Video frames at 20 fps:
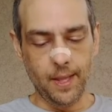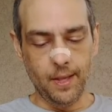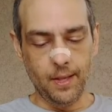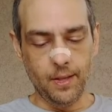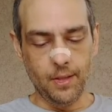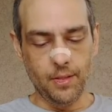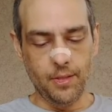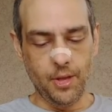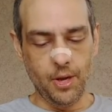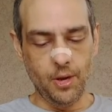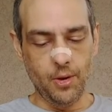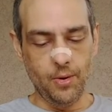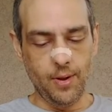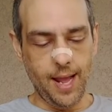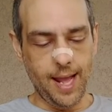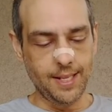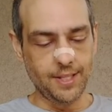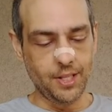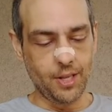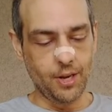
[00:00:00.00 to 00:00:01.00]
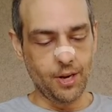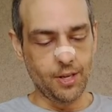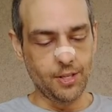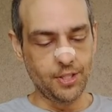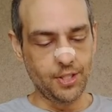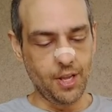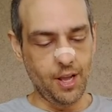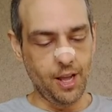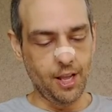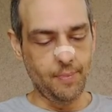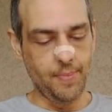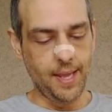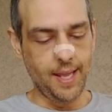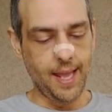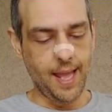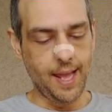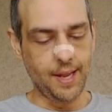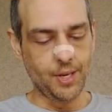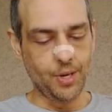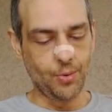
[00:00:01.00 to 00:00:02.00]
though as the Hersog
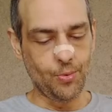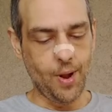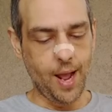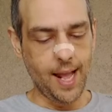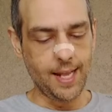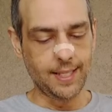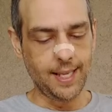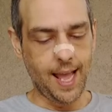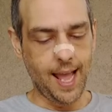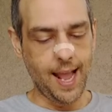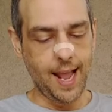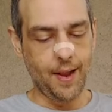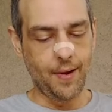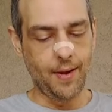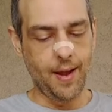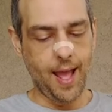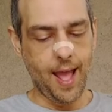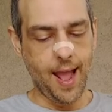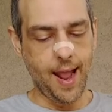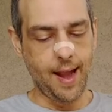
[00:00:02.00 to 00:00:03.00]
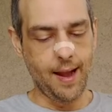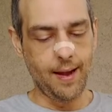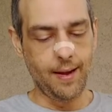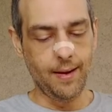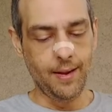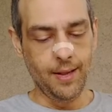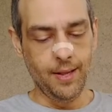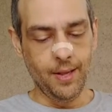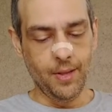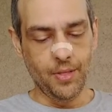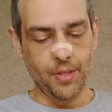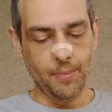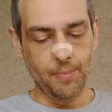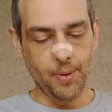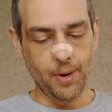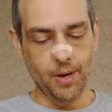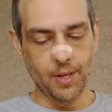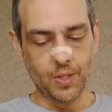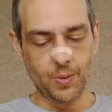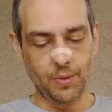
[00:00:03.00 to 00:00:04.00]
began to rise higher and higher, the
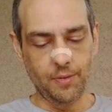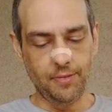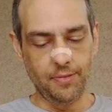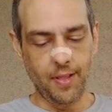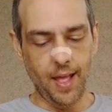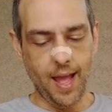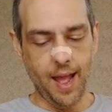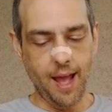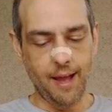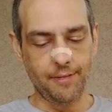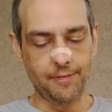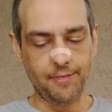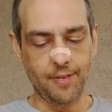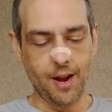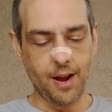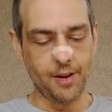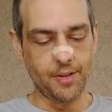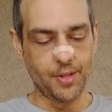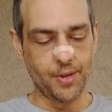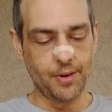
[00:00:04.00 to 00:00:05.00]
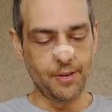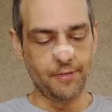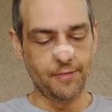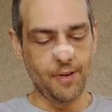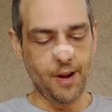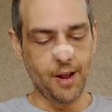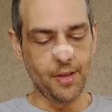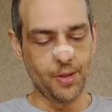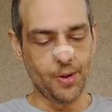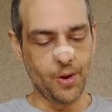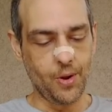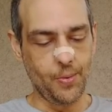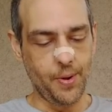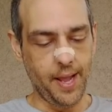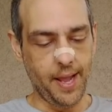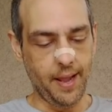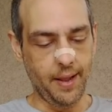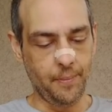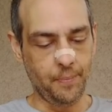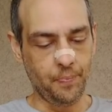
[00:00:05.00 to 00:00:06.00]
birds would fly off farther and farther
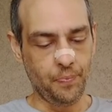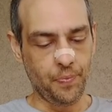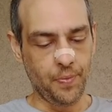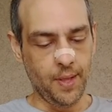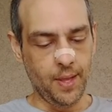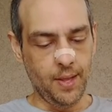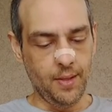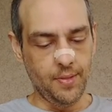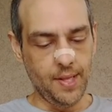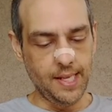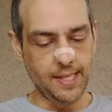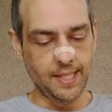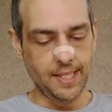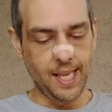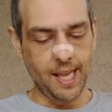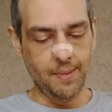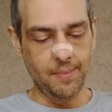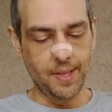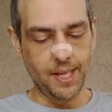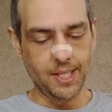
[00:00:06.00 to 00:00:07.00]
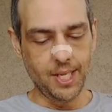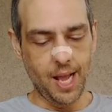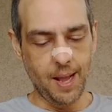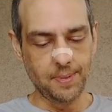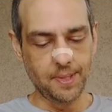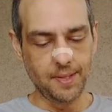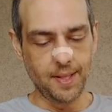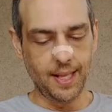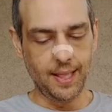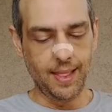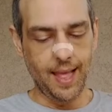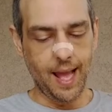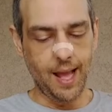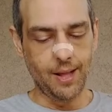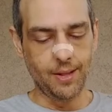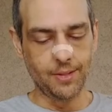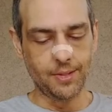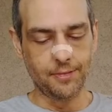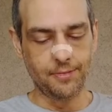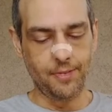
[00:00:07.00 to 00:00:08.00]
away. They skimmed the tops of the
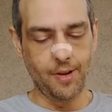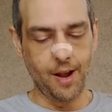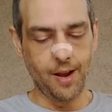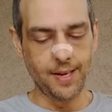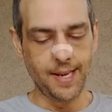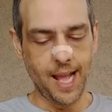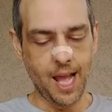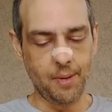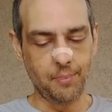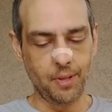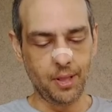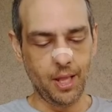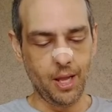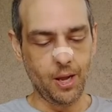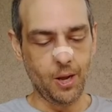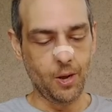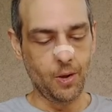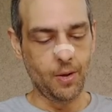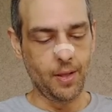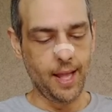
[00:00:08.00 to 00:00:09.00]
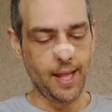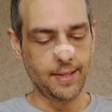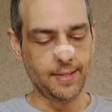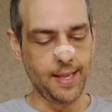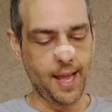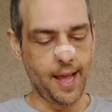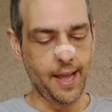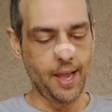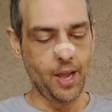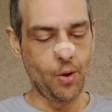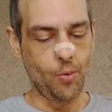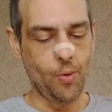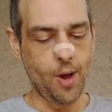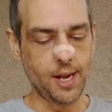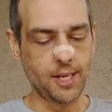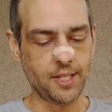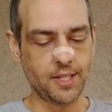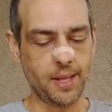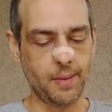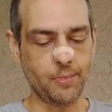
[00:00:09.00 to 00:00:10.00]
clouds far down below, and Taya
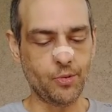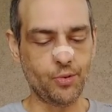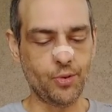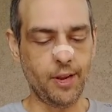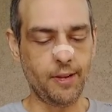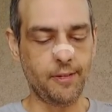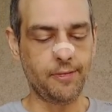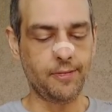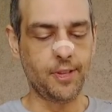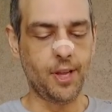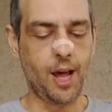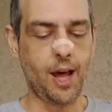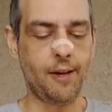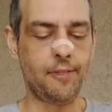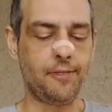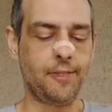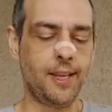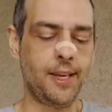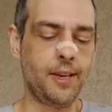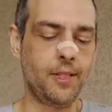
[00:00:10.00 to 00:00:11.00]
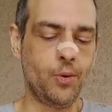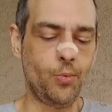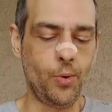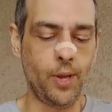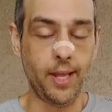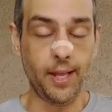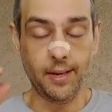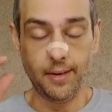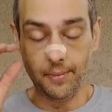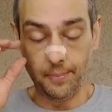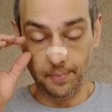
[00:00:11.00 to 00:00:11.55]
watched them drift off into the wind.